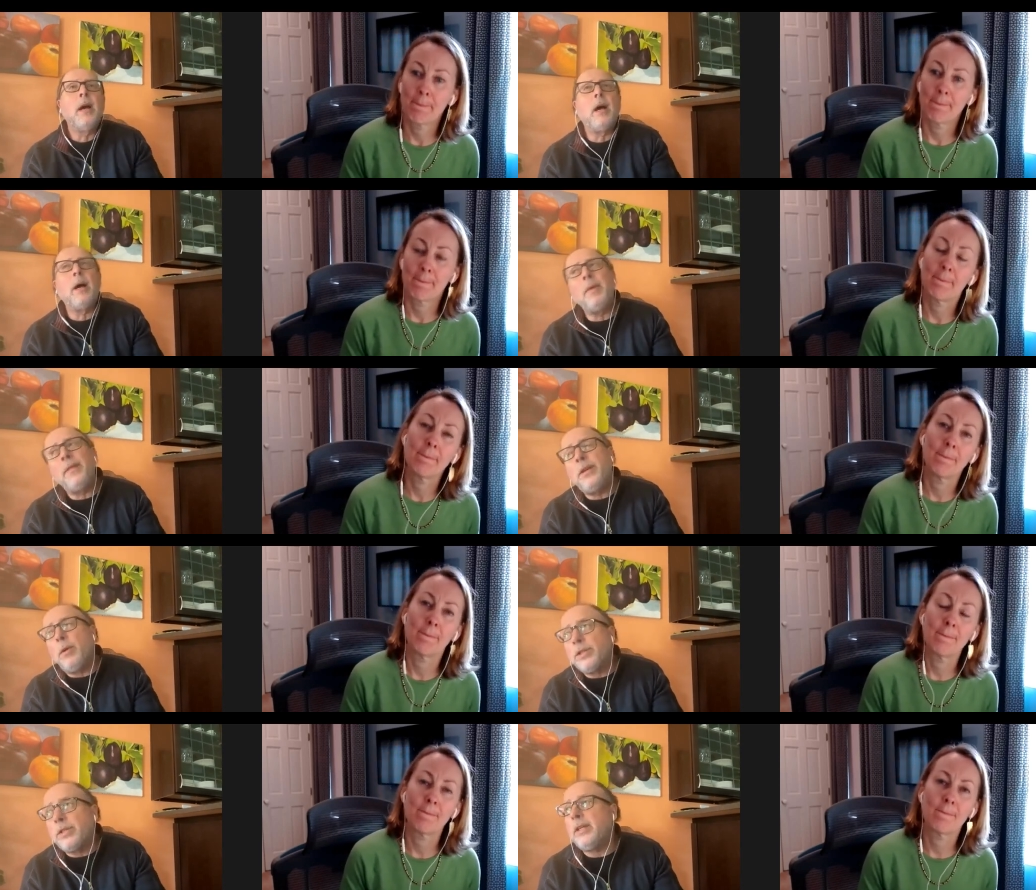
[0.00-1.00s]
Speaker 1: um, and then
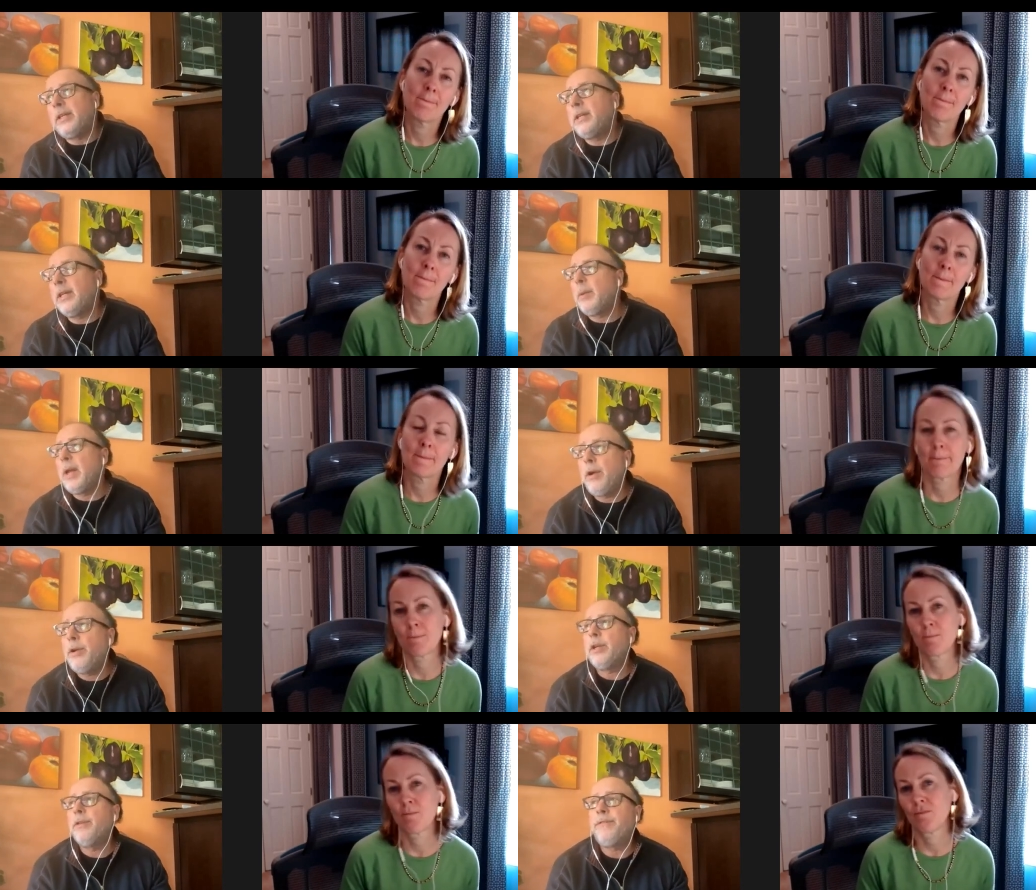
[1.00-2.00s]
you also need to think about
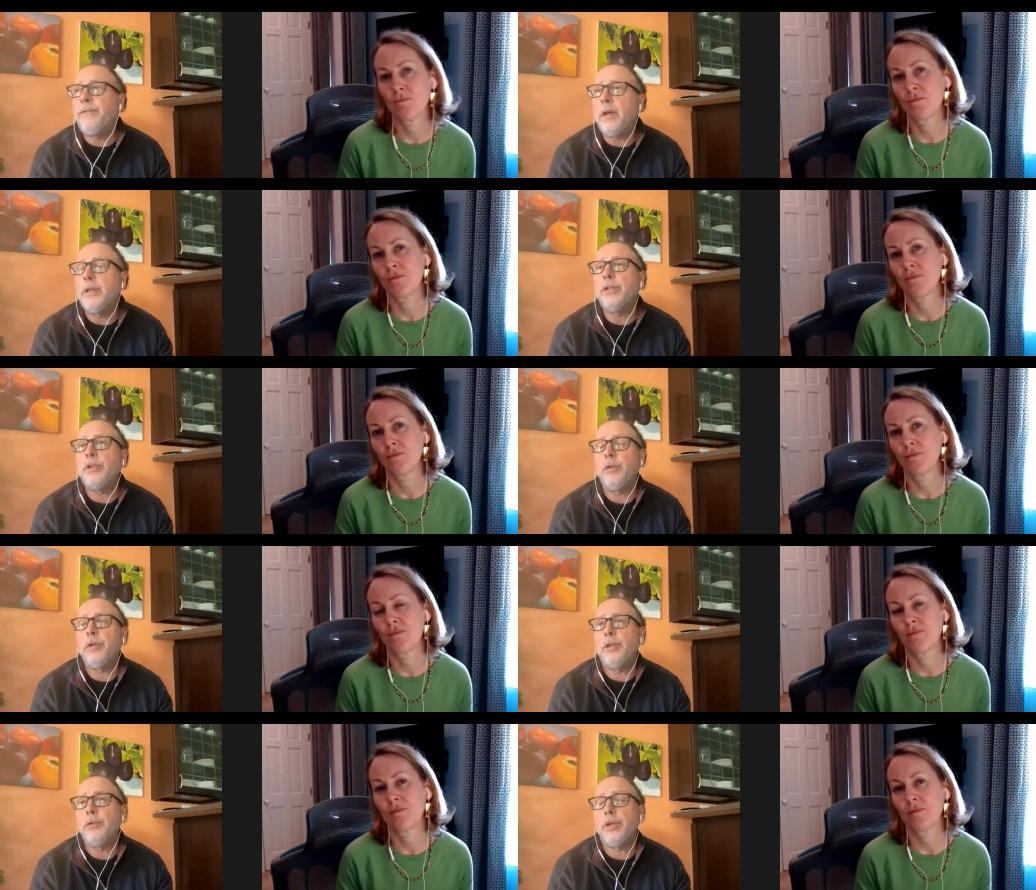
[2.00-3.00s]
how you're going to fund
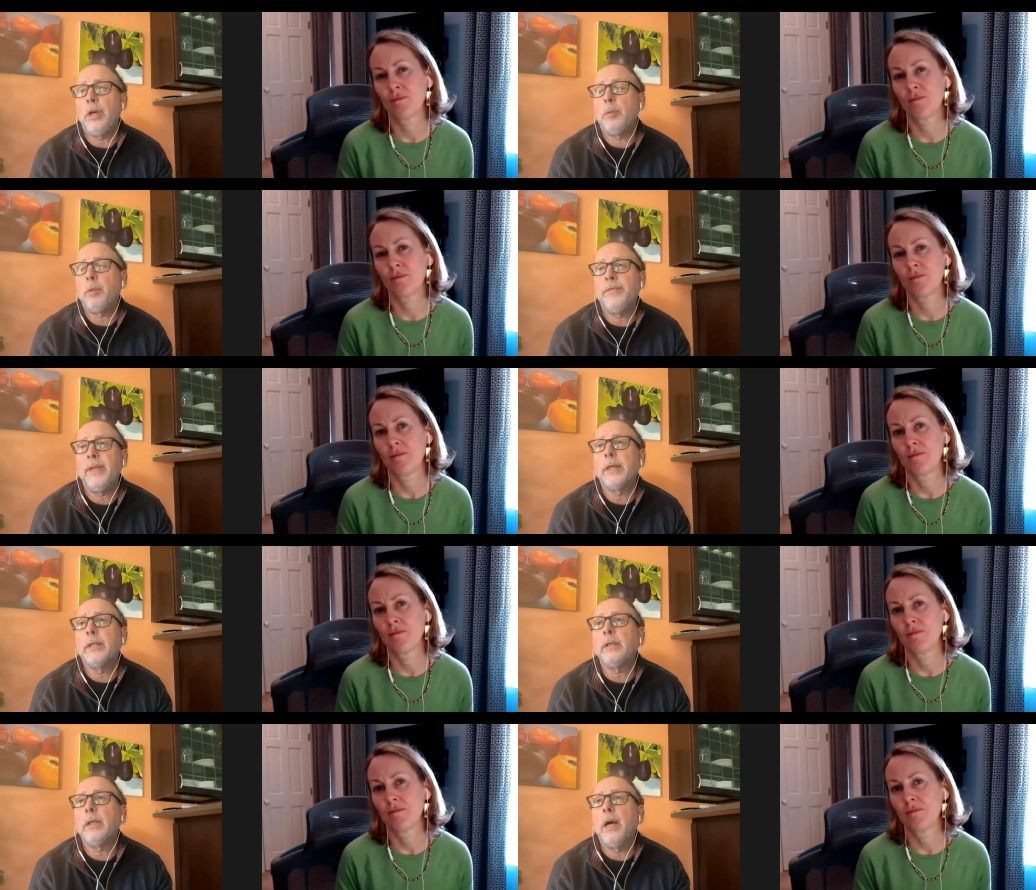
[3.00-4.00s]
your your charitable
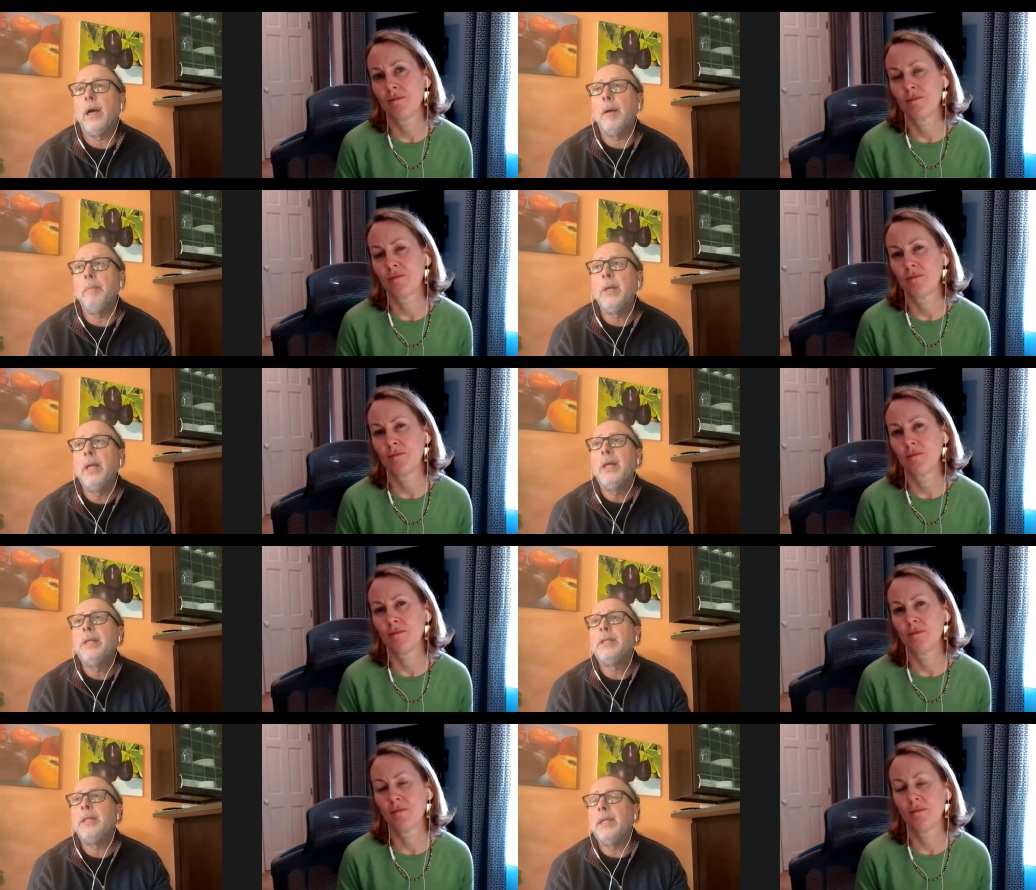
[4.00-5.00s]
vehicle. Um,
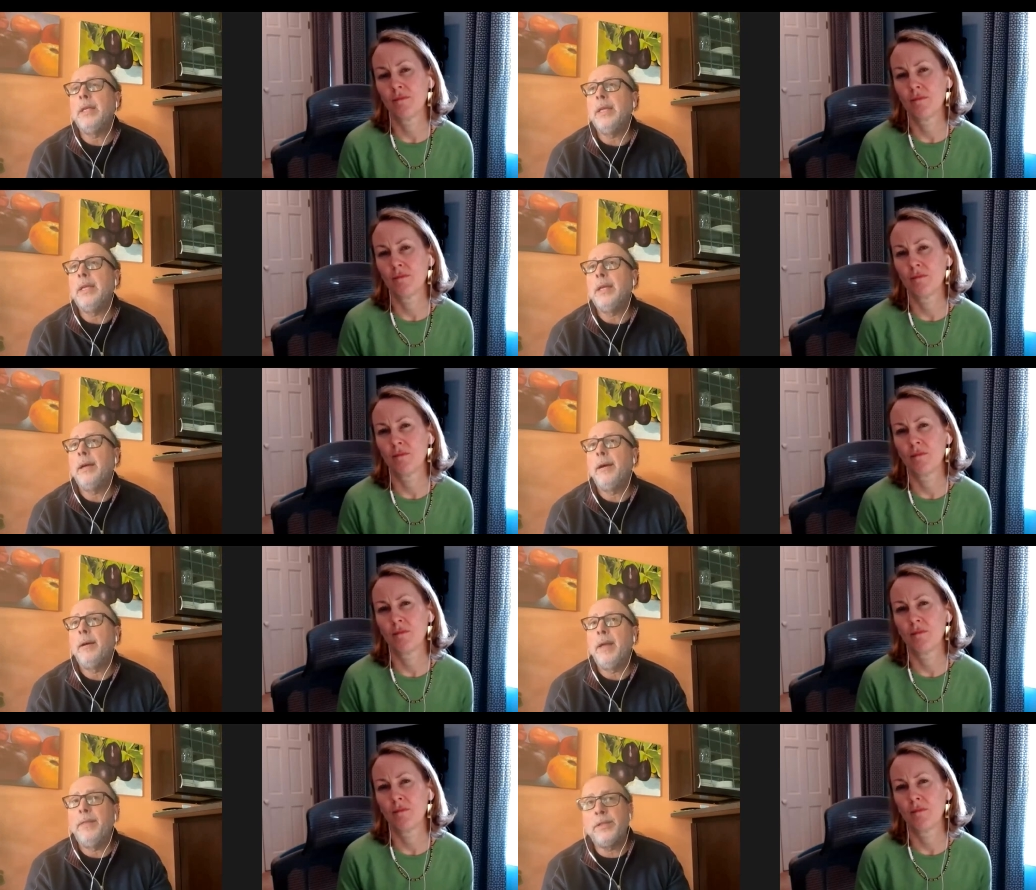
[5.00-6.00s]
the
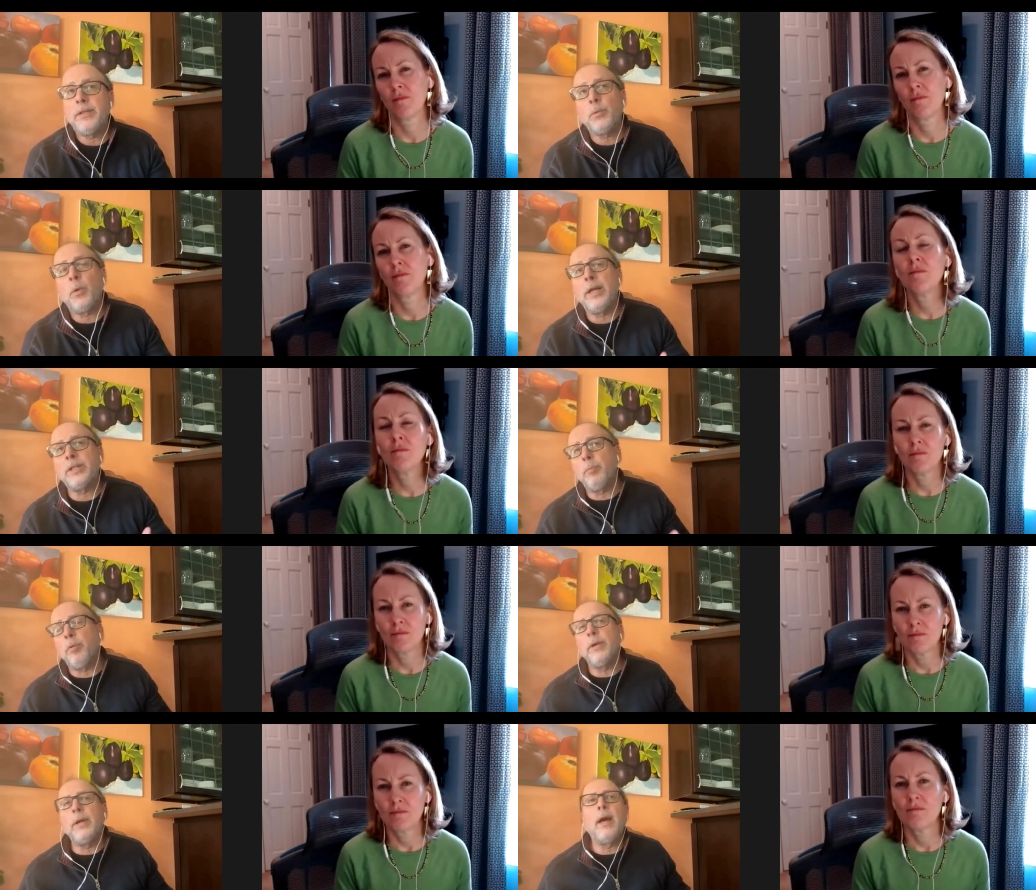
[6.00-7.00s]
um, and this is why it's
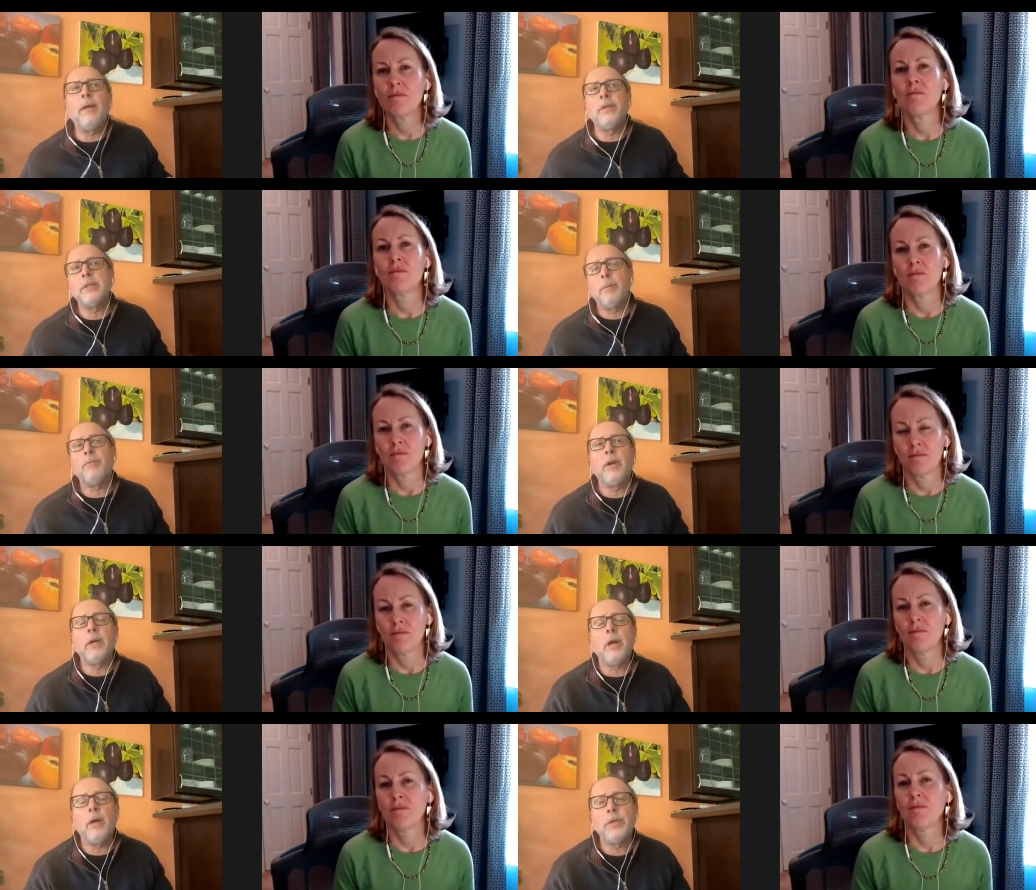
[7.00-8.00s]
important to have these
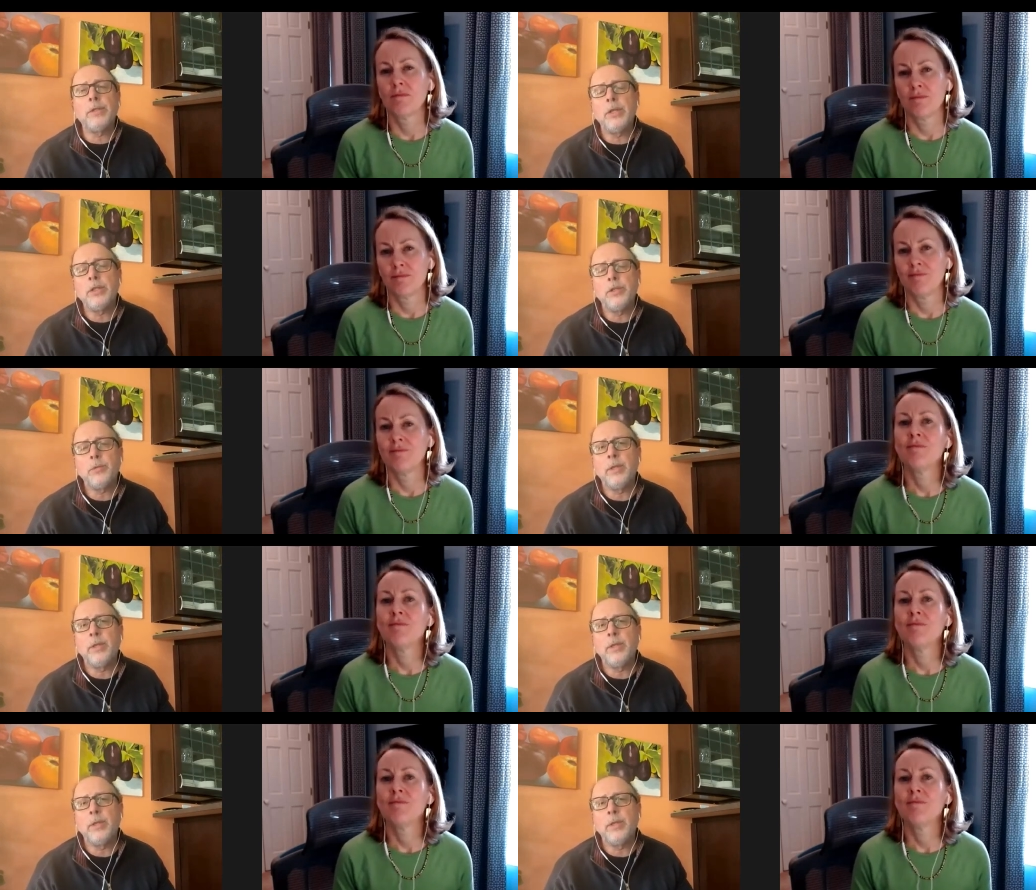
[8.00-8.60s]
upfront conversations